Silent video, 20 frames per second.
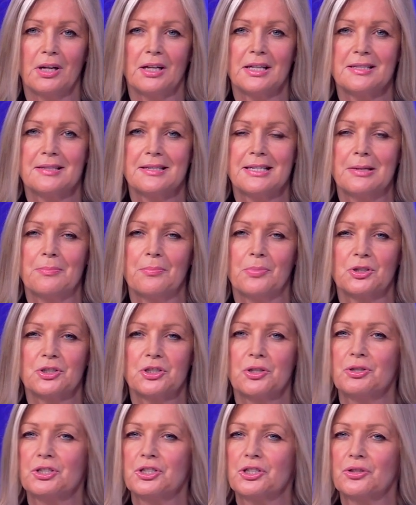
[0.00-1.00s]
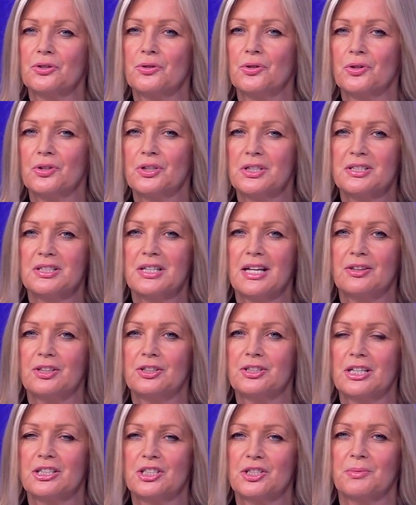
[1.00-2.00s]
where his team boss Christian Horner said
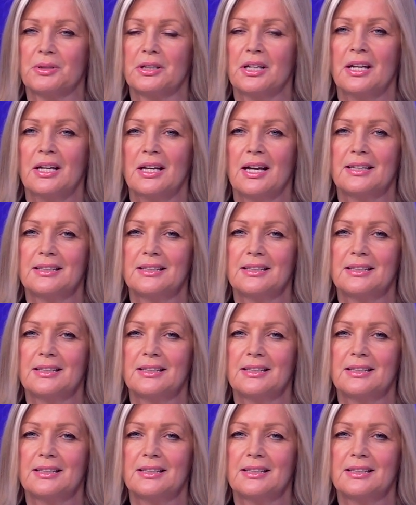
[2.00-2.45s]
the Dutchman